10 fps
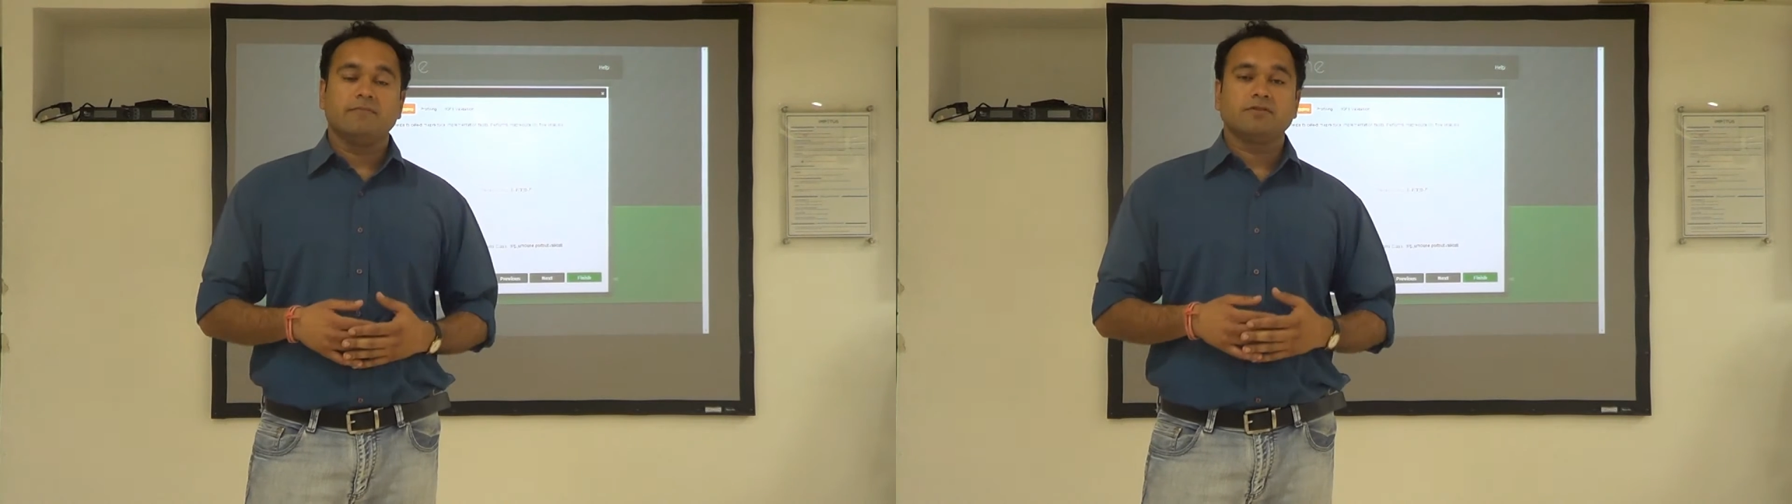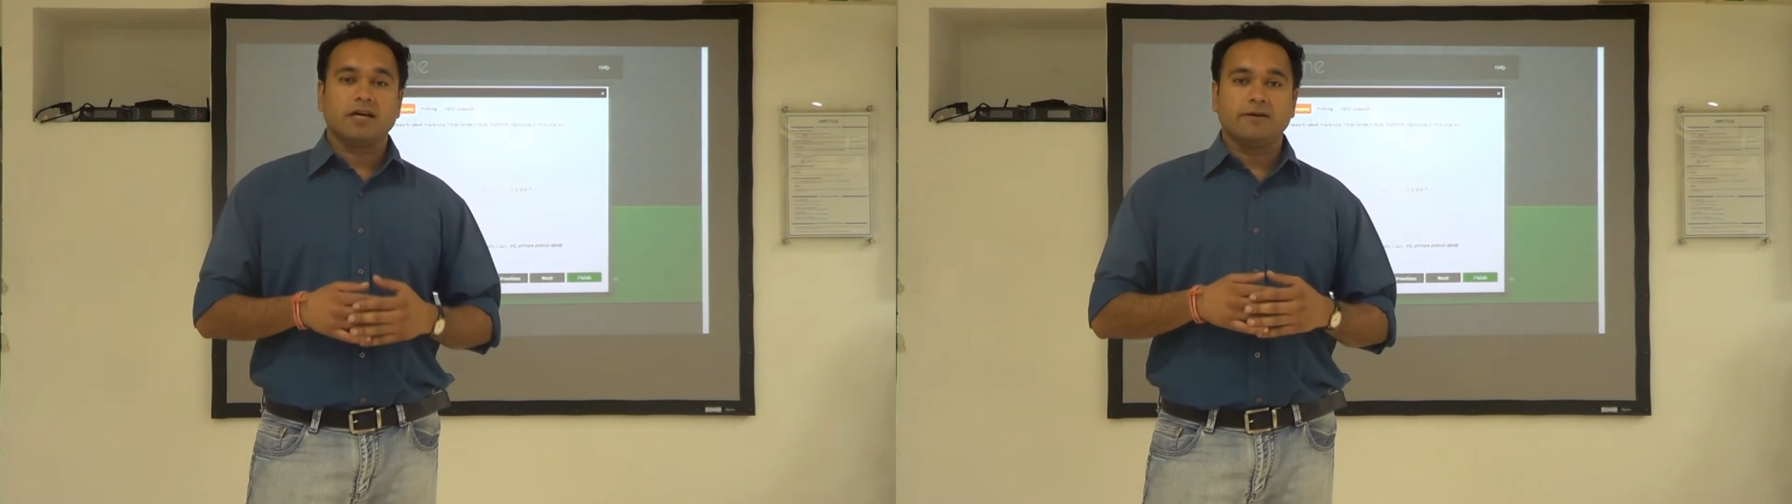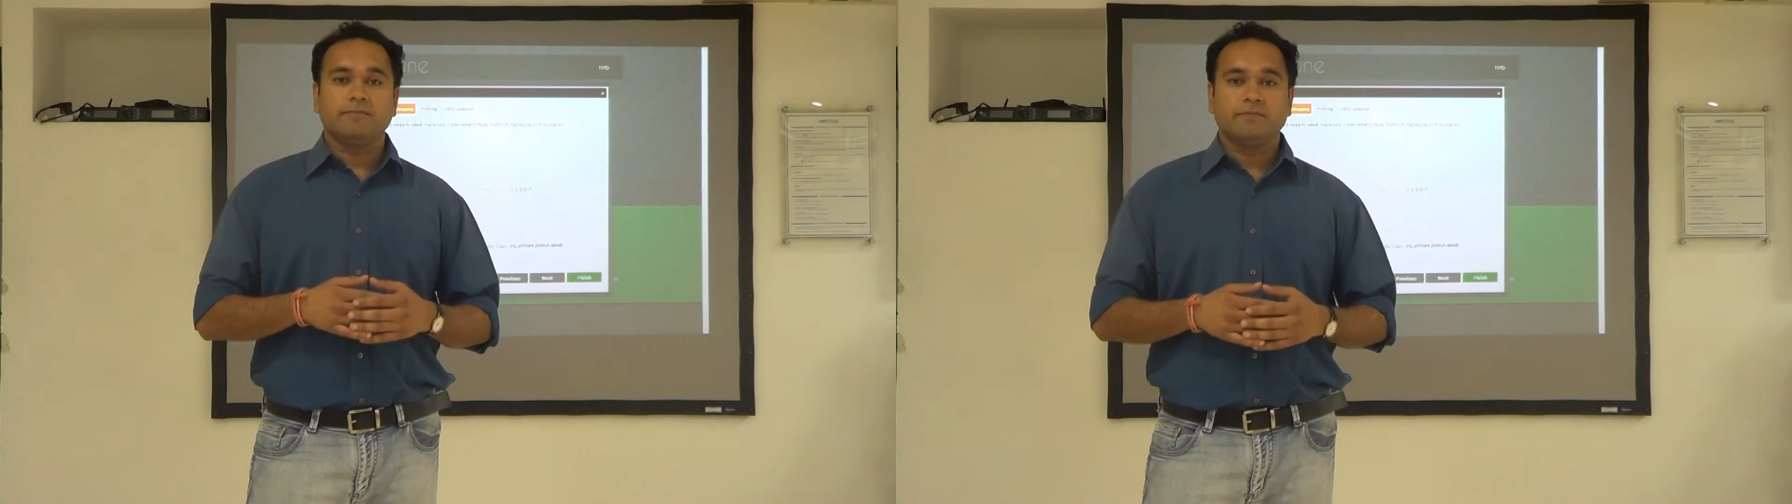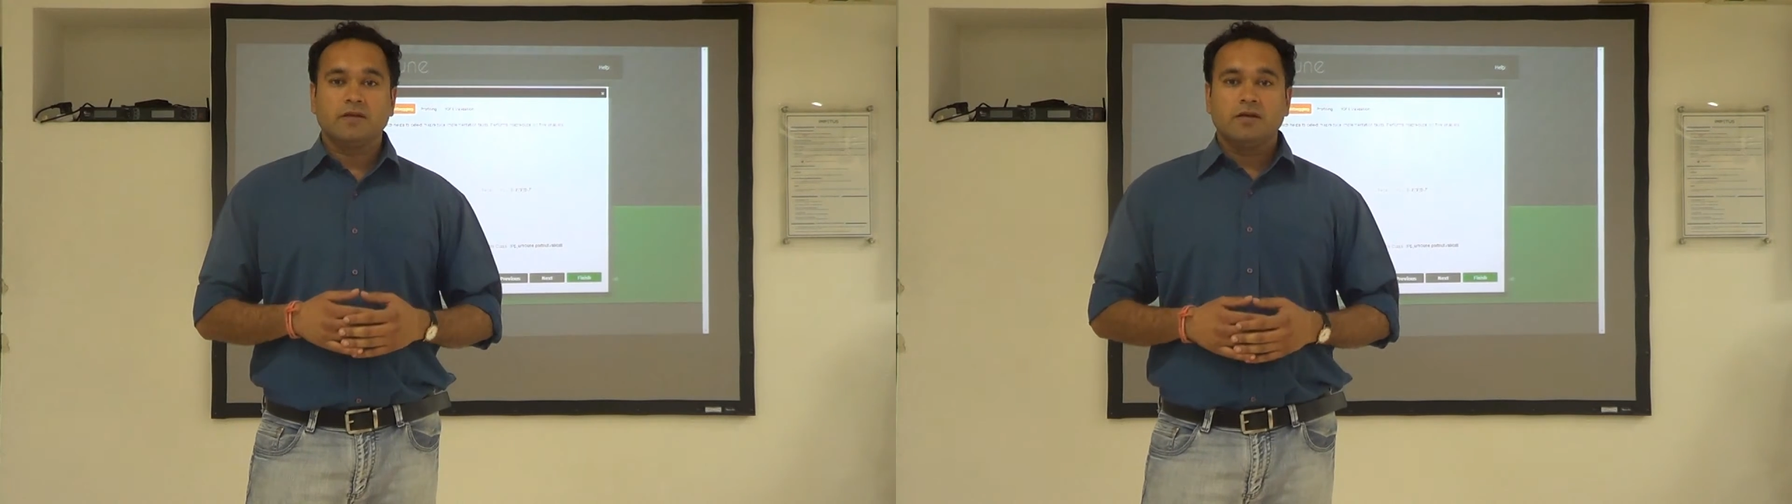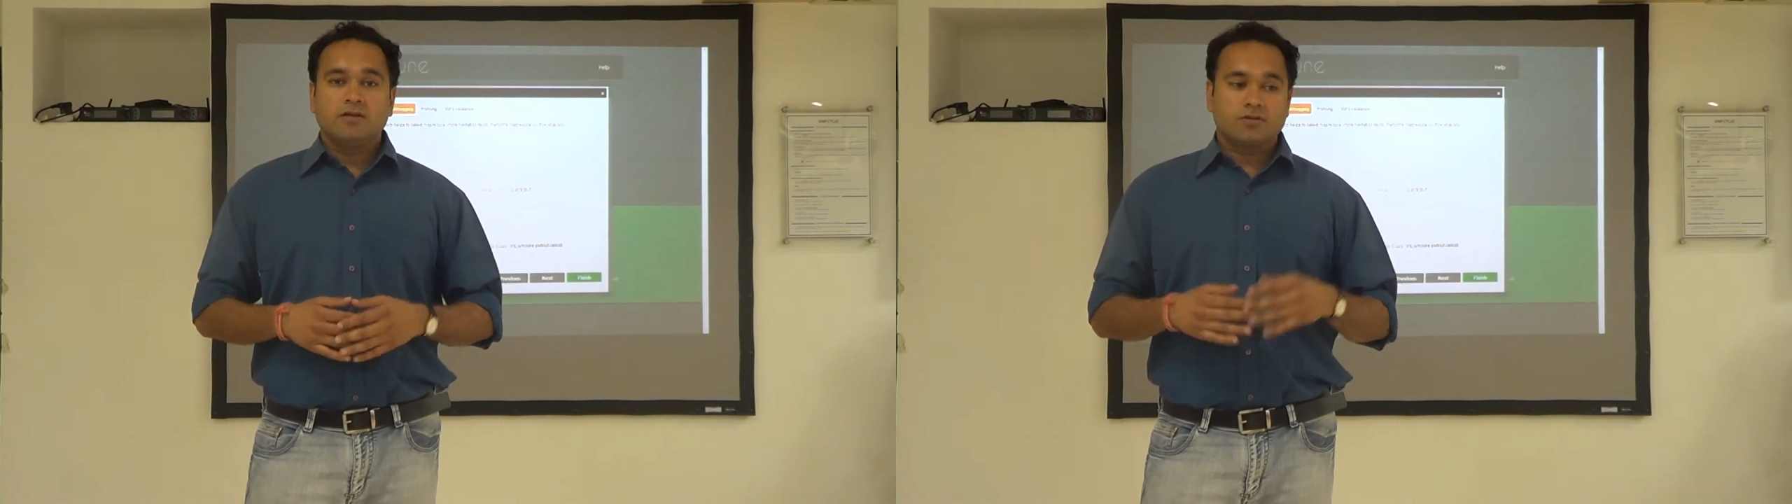time.
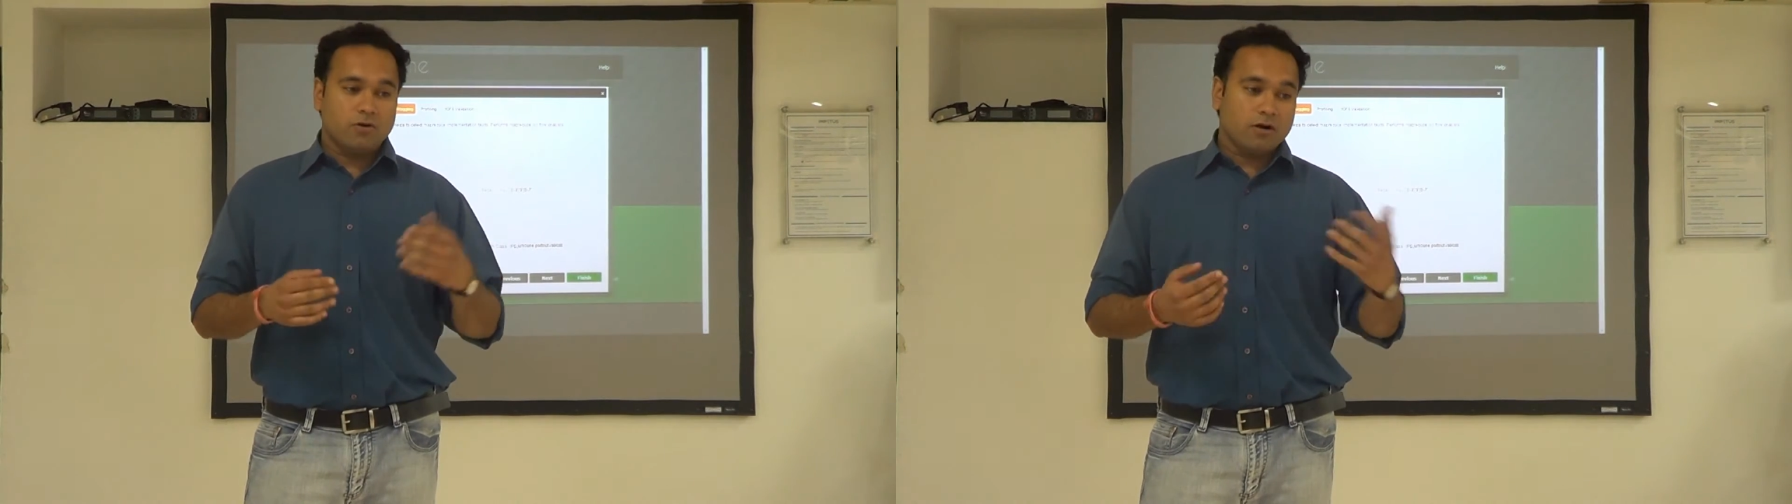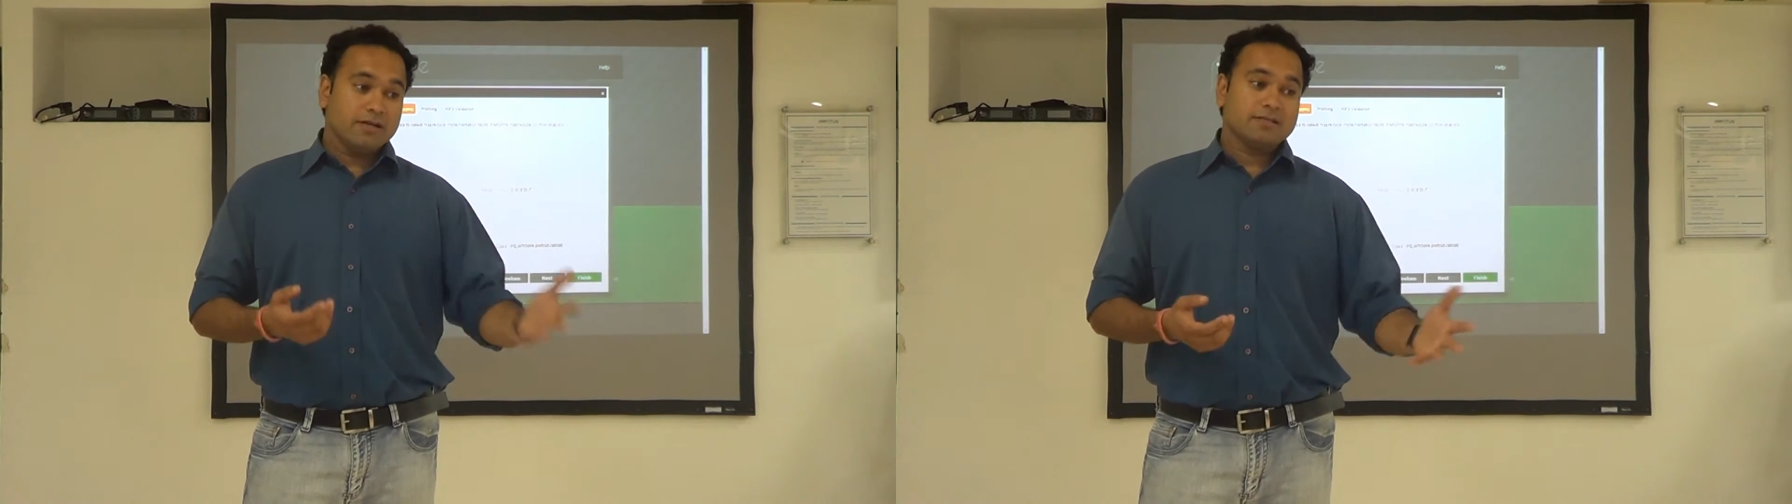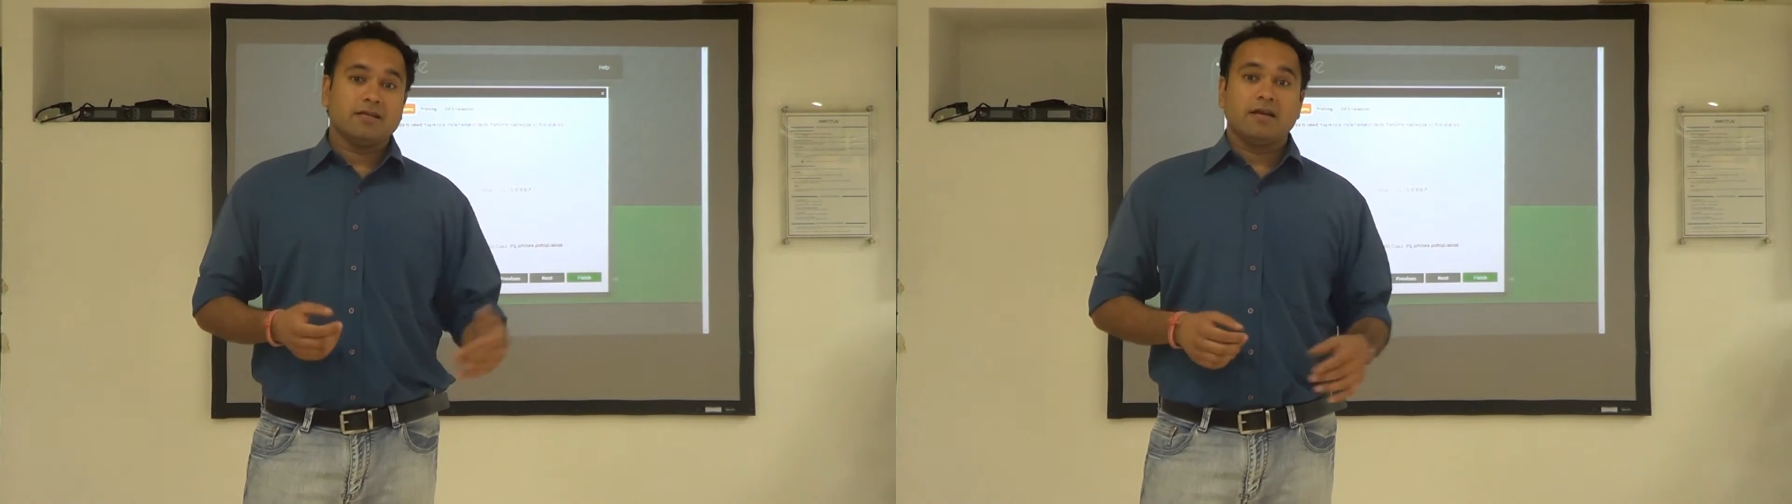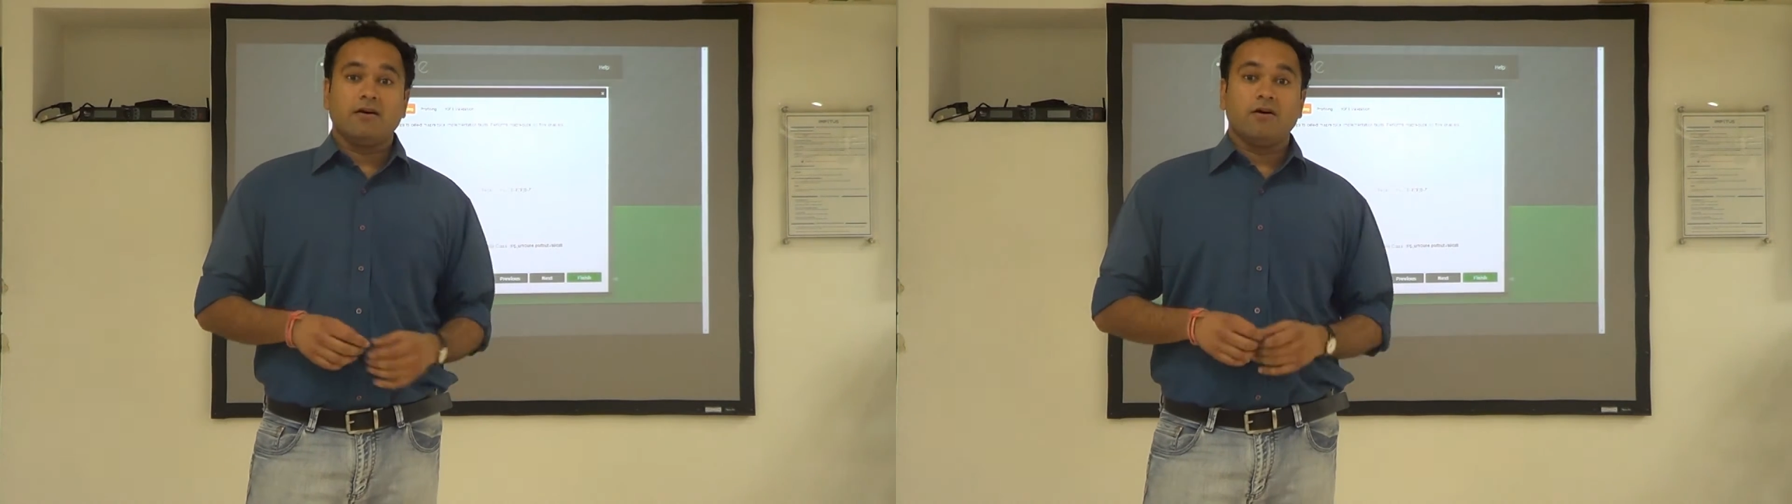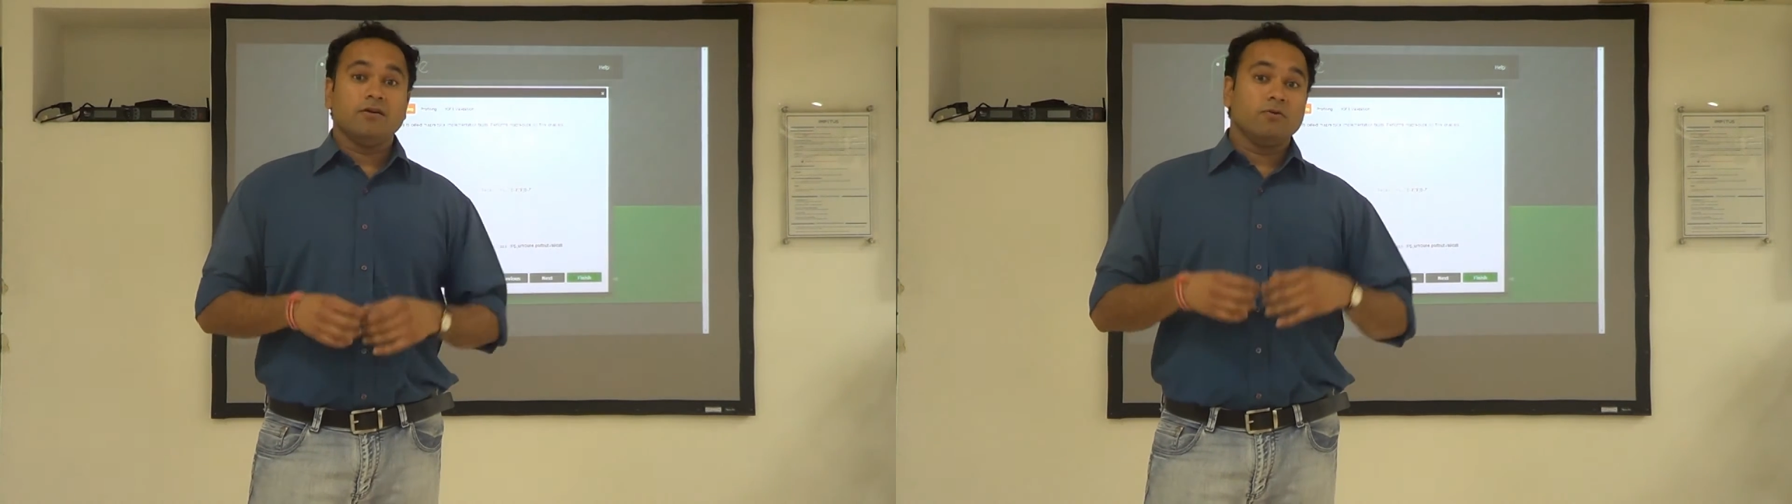So on